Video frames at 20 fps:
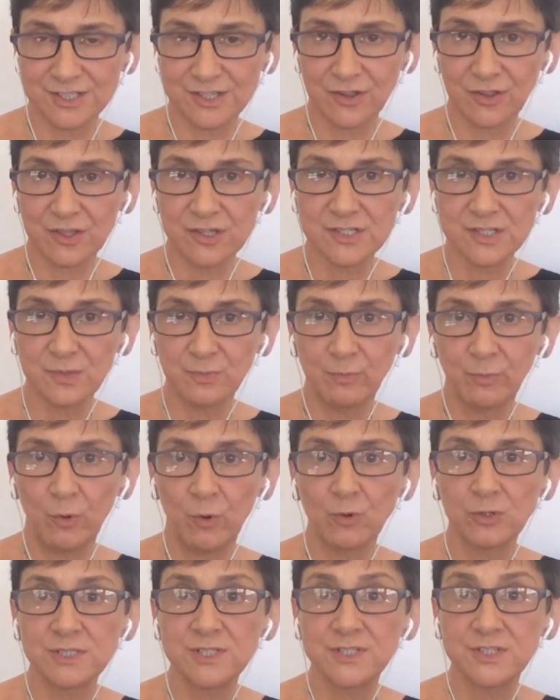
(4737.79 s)
So the
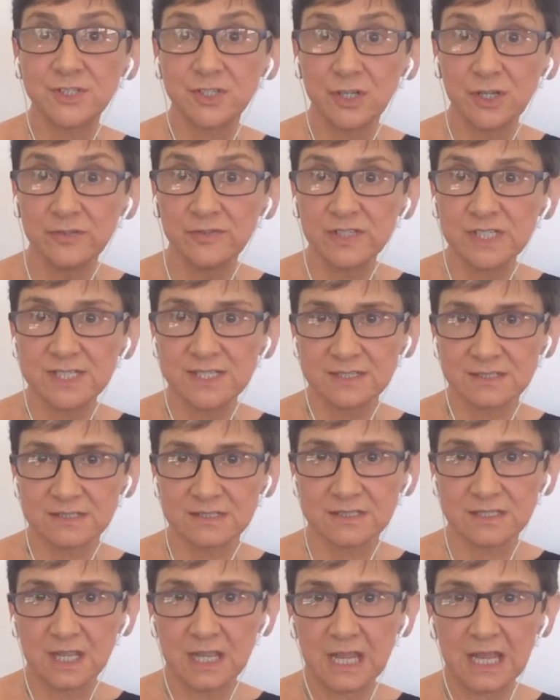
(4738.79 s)
support
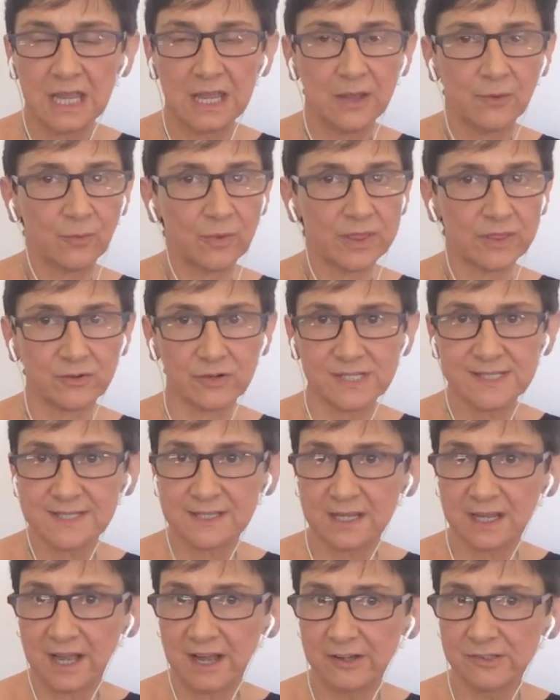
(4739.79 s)
services, whether it's
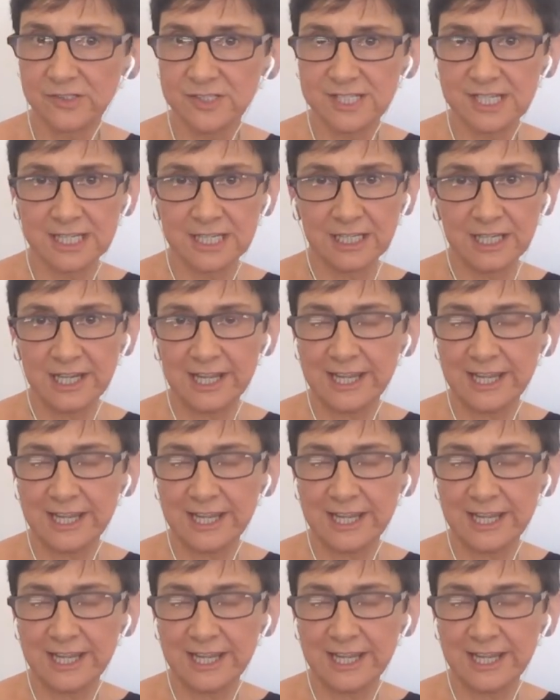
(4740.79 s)
accounting,